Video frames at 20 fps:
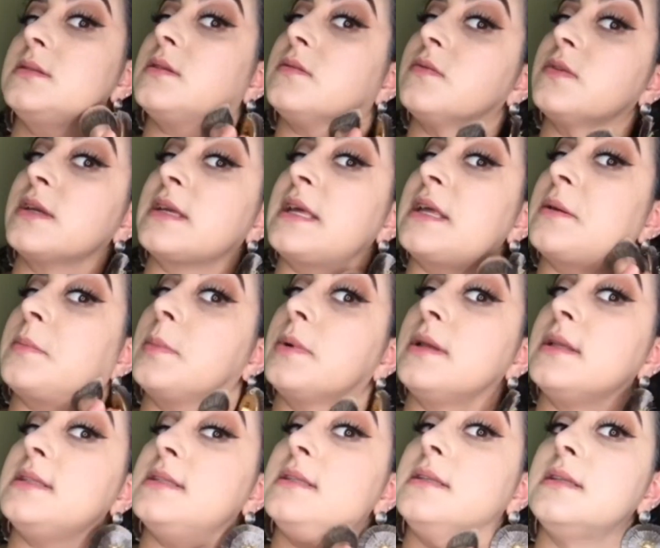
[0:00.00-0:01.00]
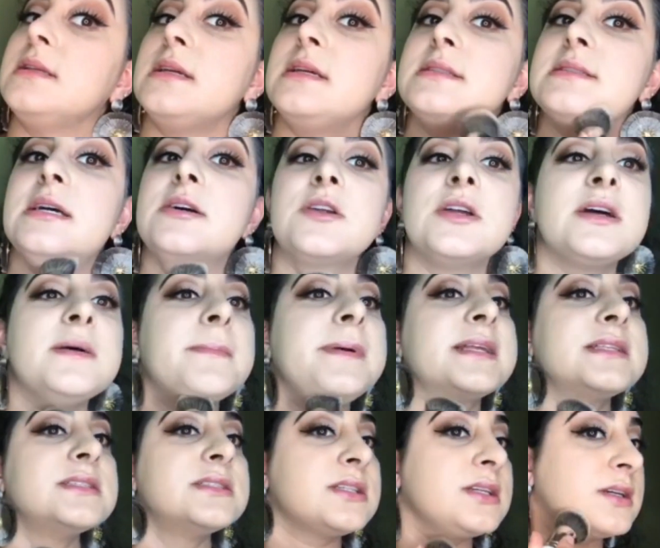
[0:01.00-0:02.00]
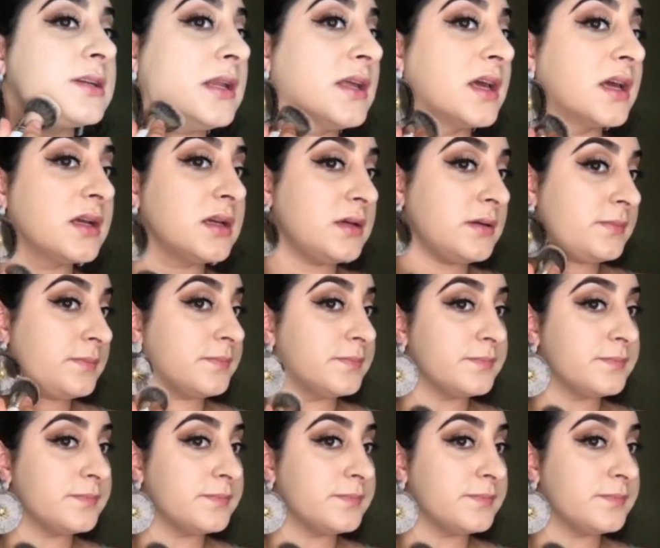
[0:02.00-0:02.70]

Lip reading: Don't forget to bring it down a bit to your neck.